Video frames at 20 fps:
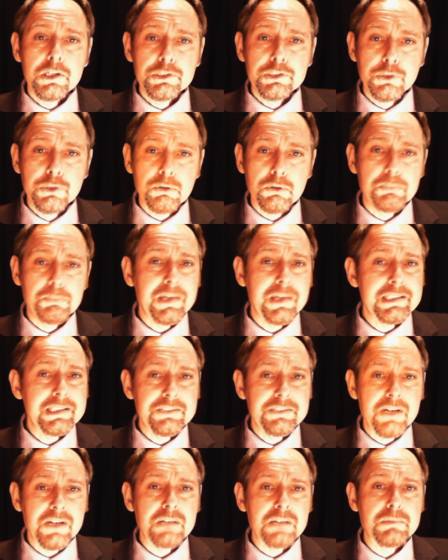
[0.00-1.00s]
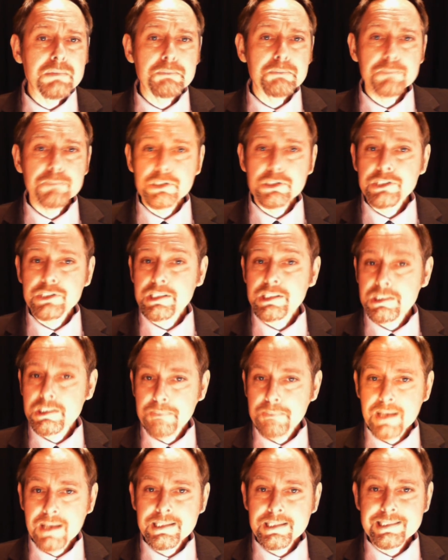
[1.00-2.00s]
European development budget
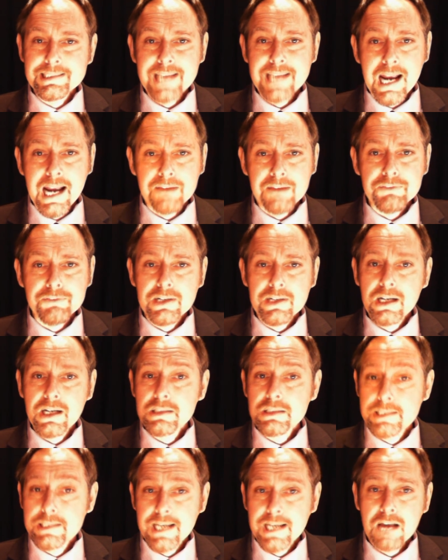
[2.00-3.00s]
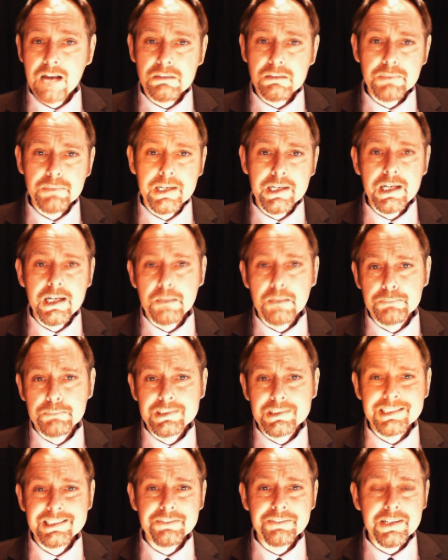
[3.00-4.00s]
spending to Africa, the Caribbean and
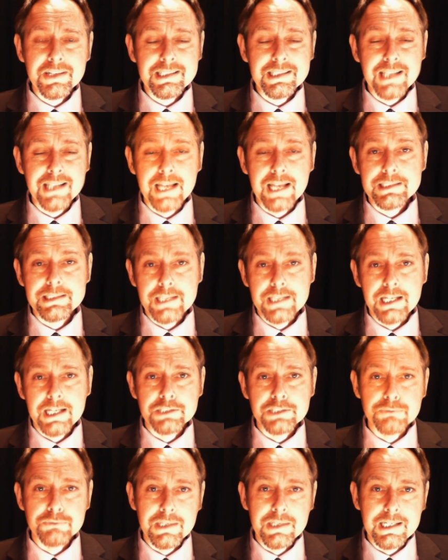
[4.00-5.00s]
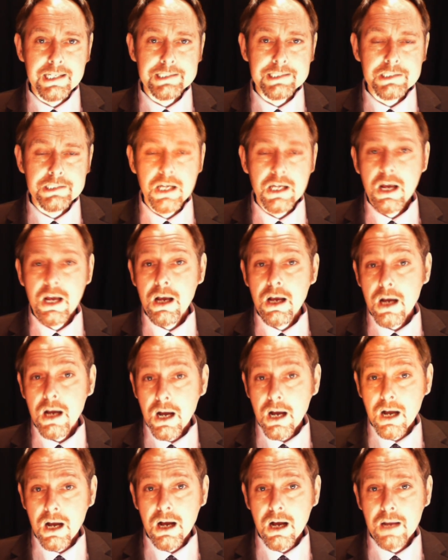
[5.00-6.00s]
Pacific states is released.
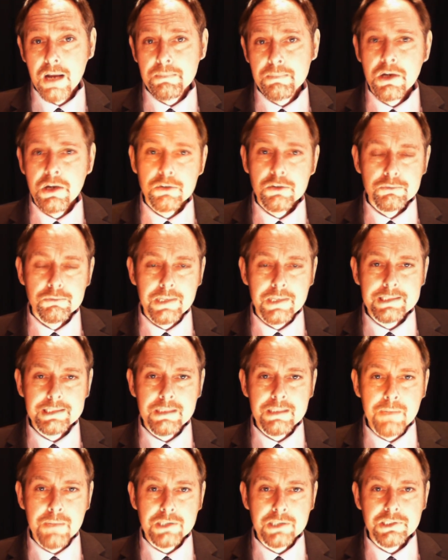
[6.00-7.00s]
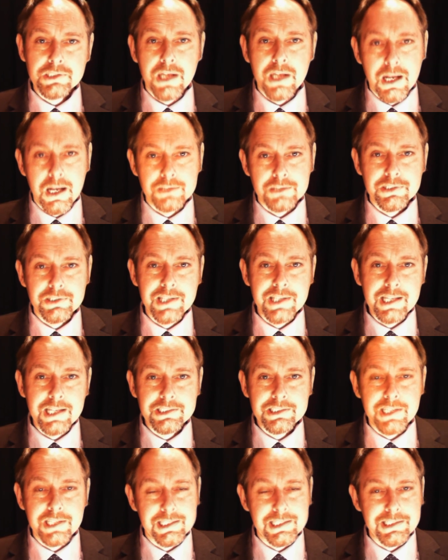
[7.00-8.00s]
I'm Rick Timmis, and
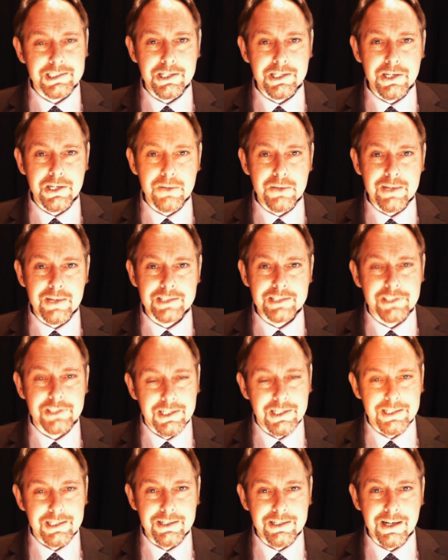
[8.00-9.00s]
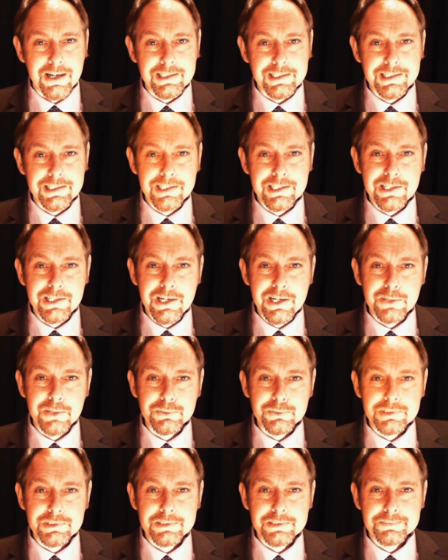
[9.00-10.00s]
this is the UNIT Nightly
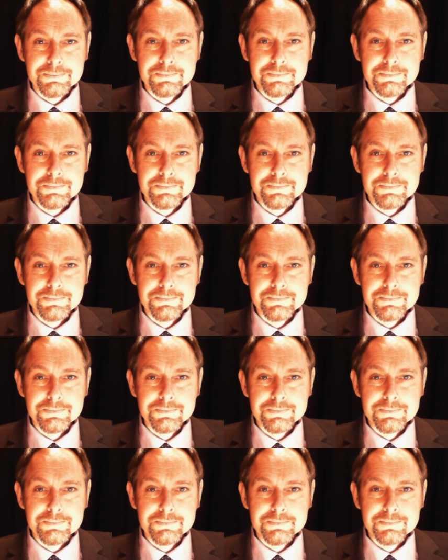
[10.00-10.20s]
News.